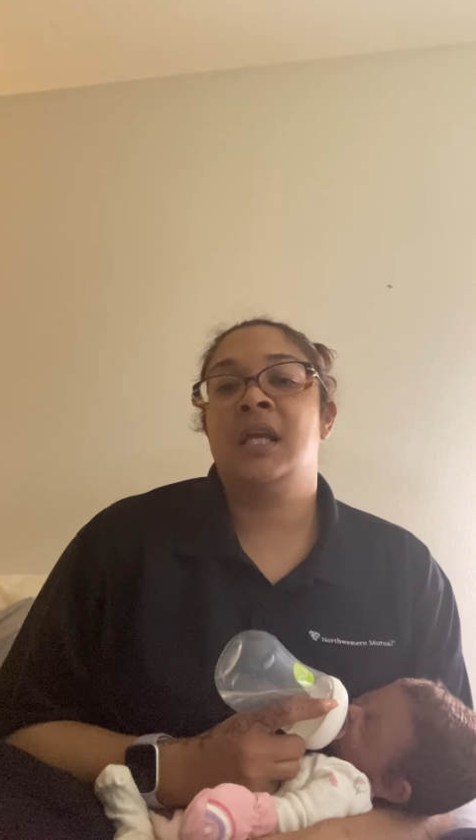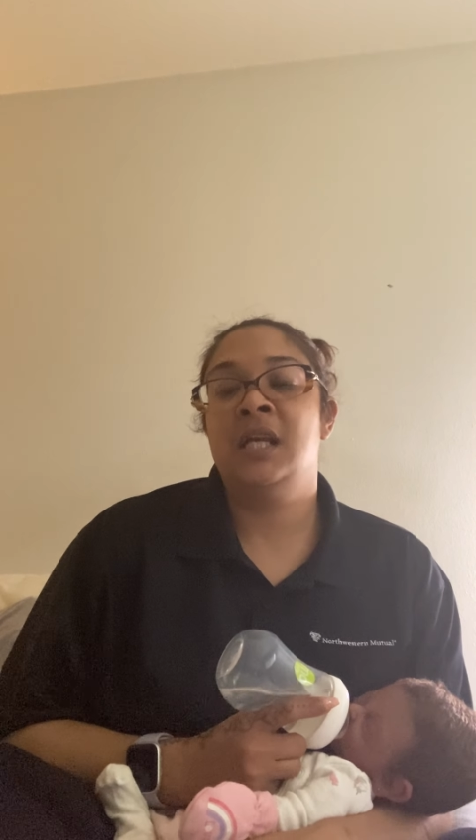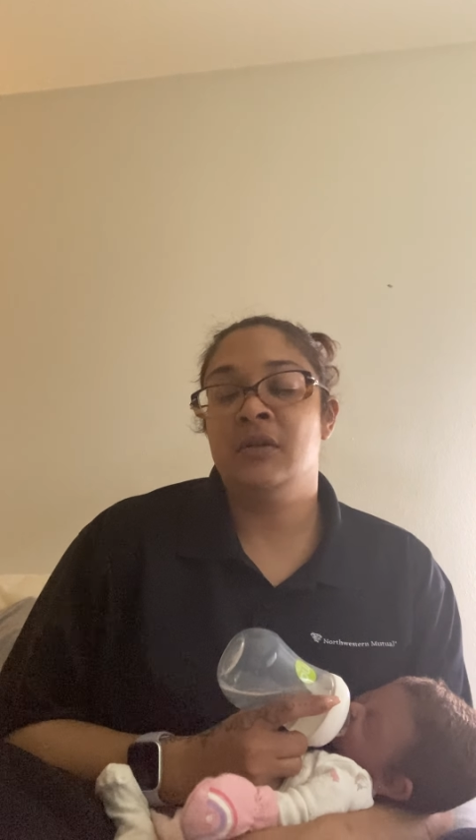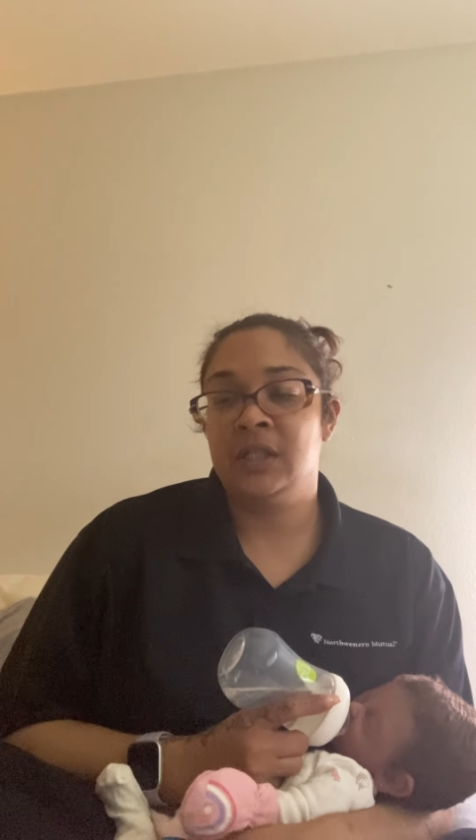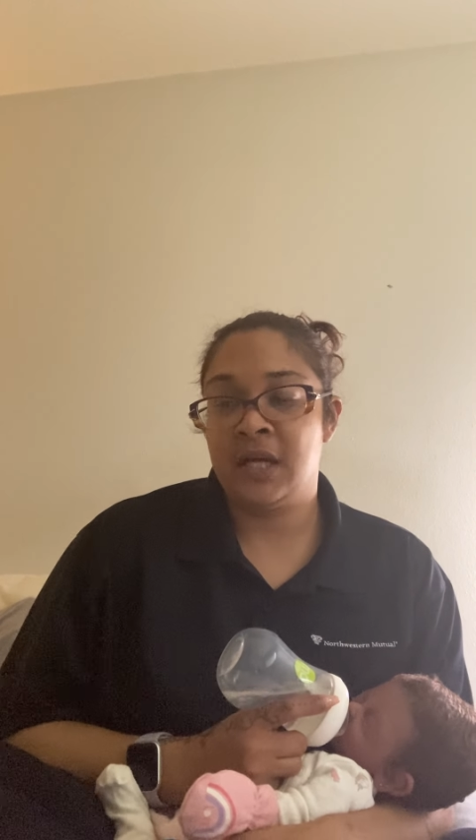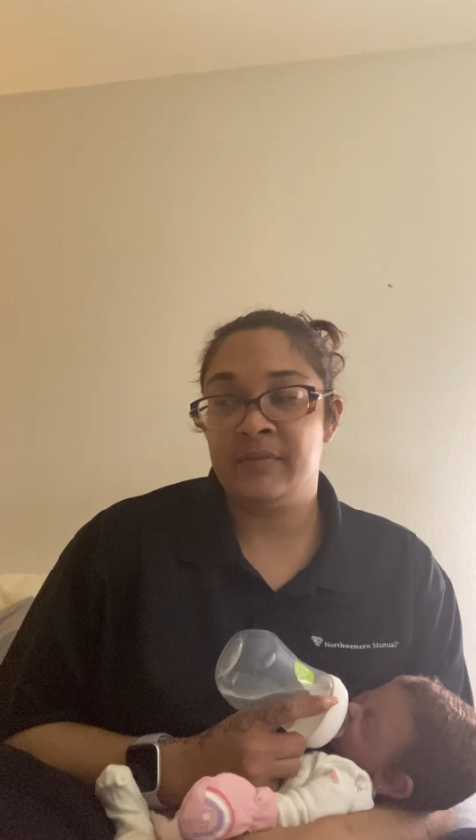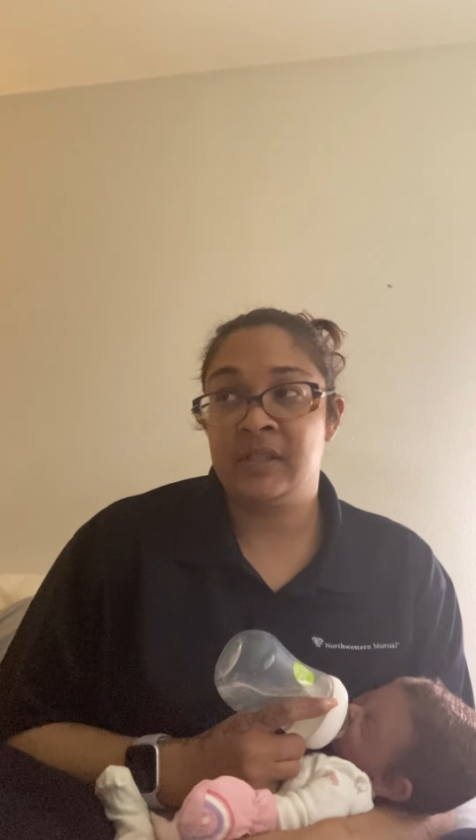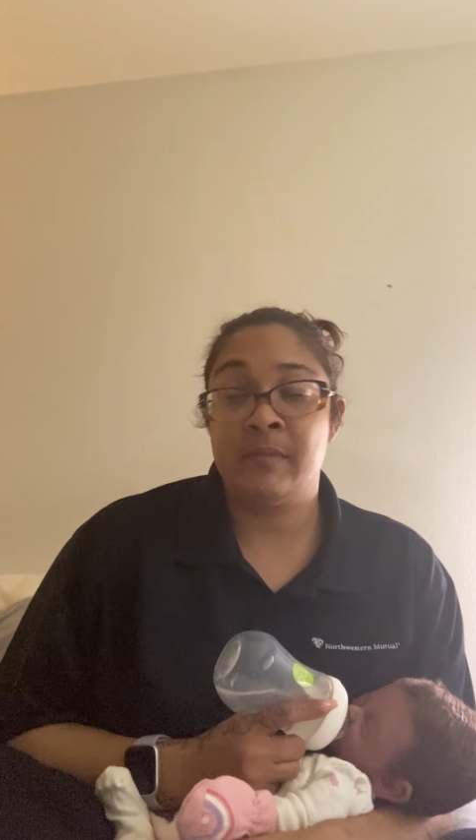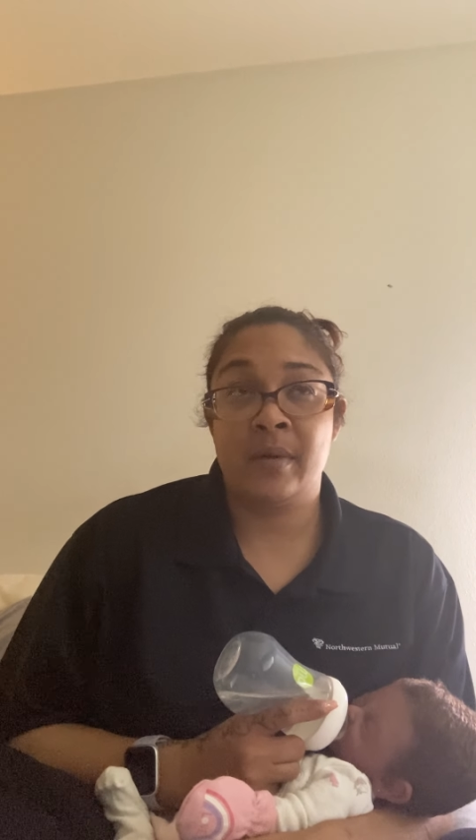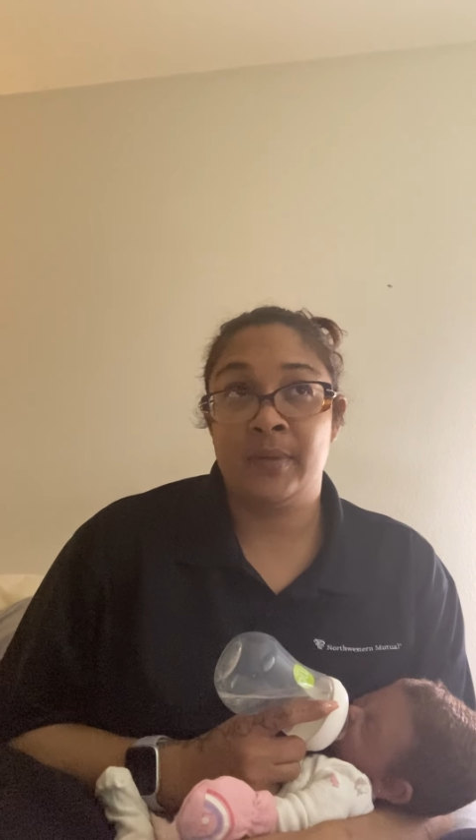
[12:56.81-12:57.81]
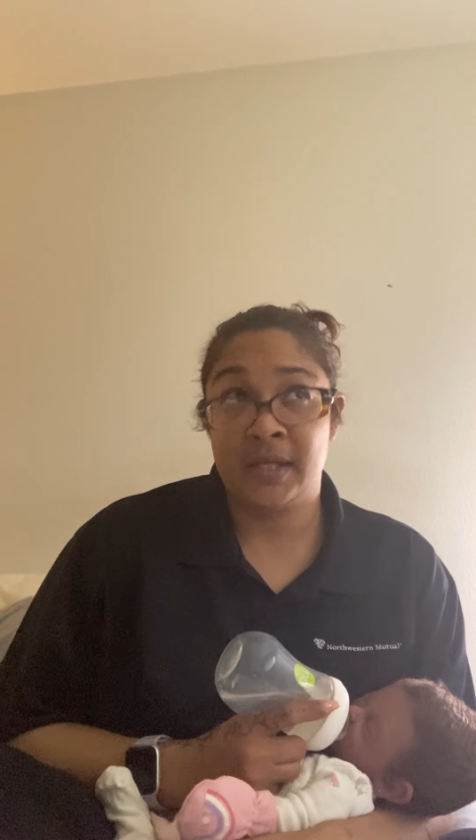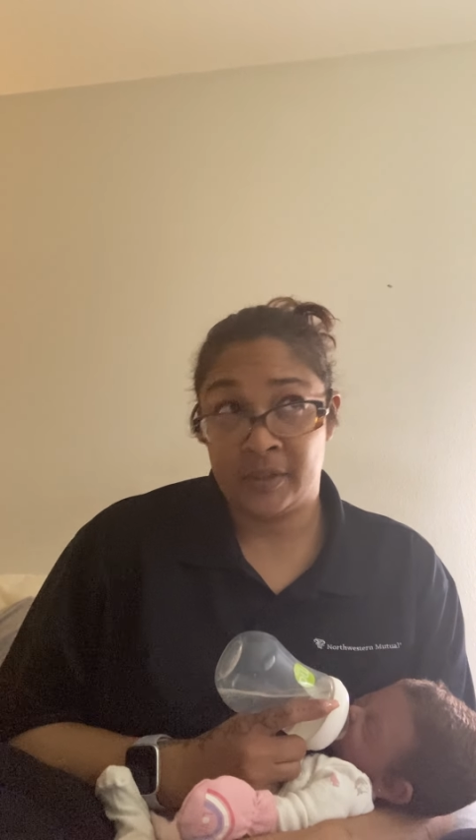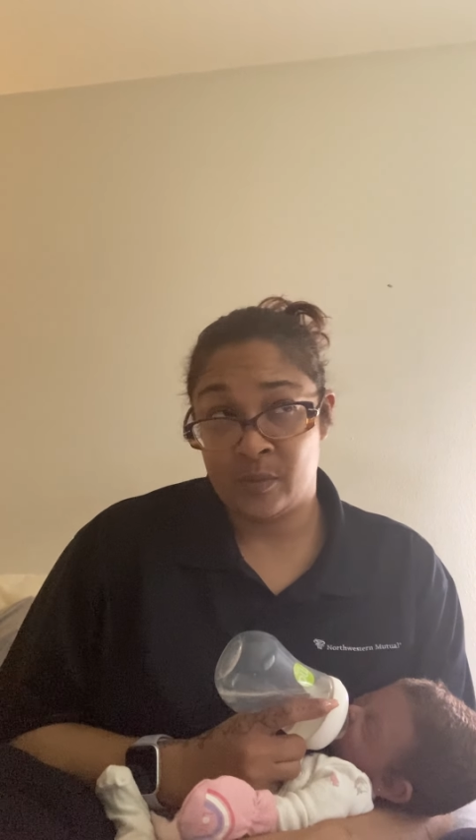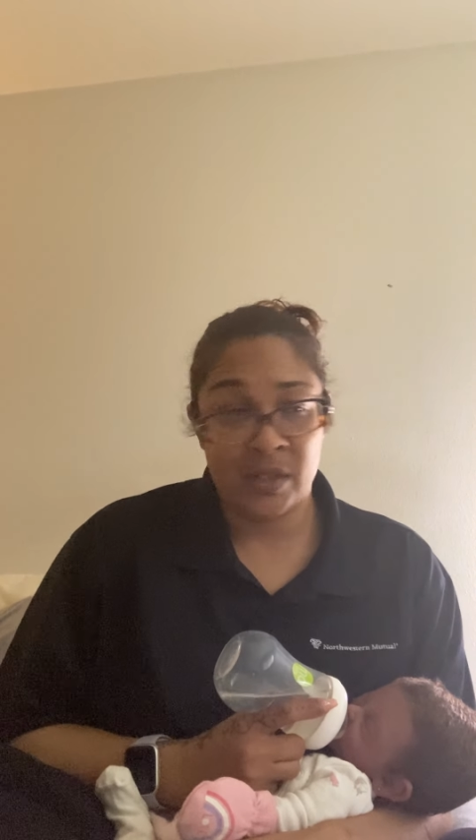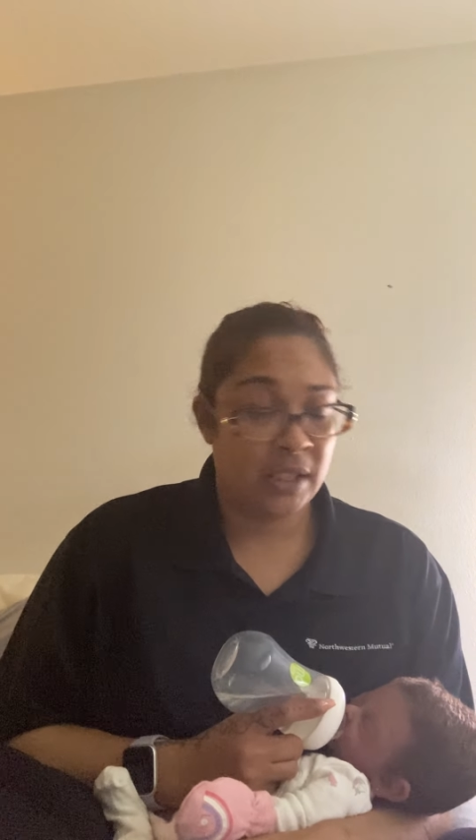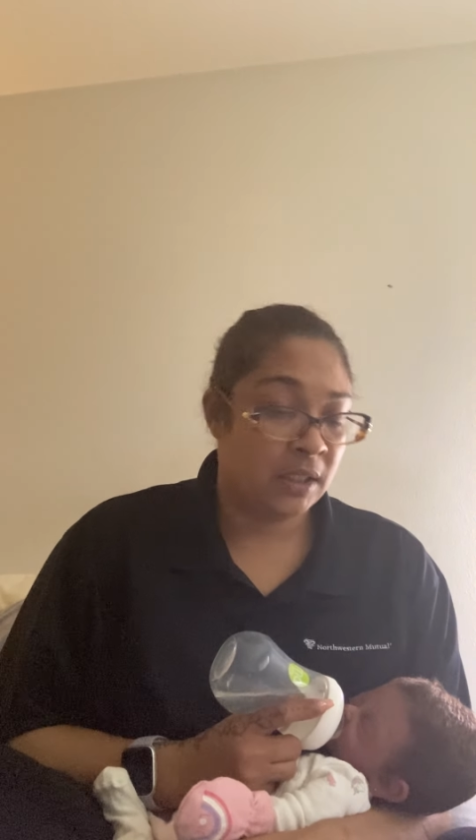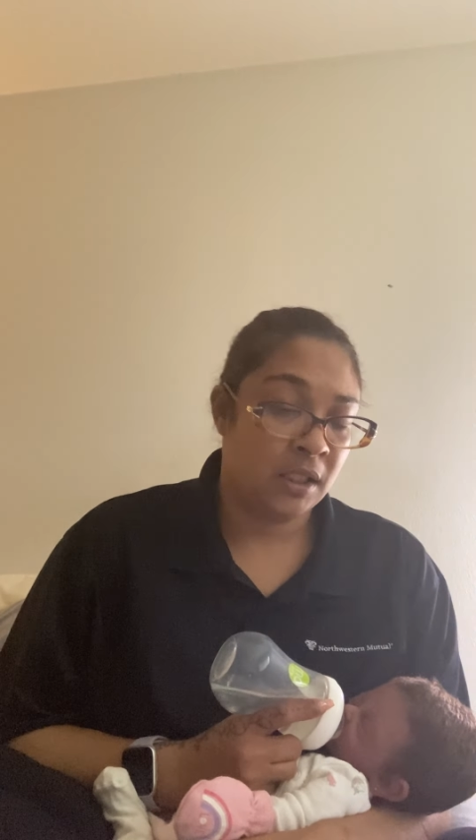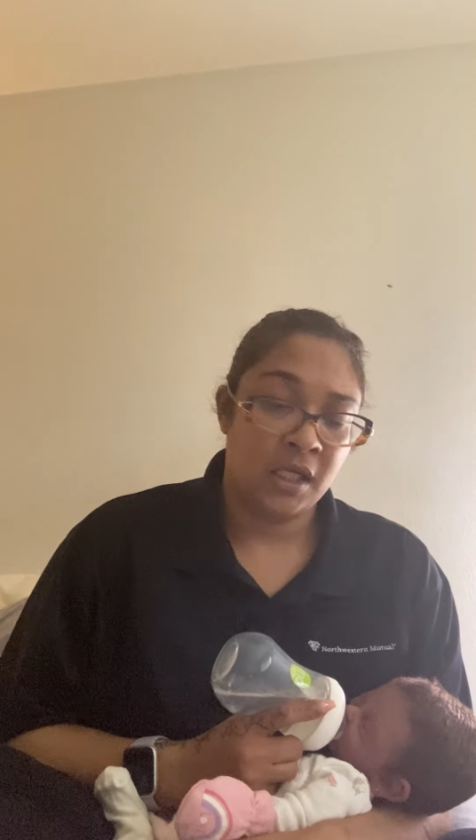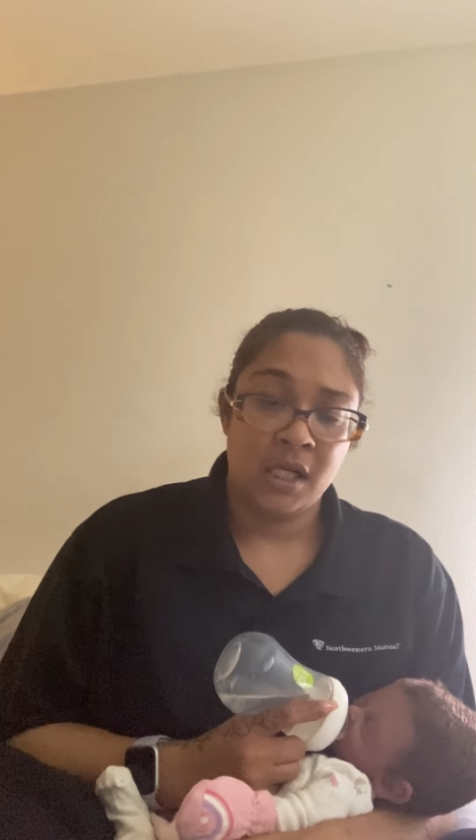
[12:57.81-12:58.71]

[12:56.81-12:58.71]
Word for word: He only comes to my place when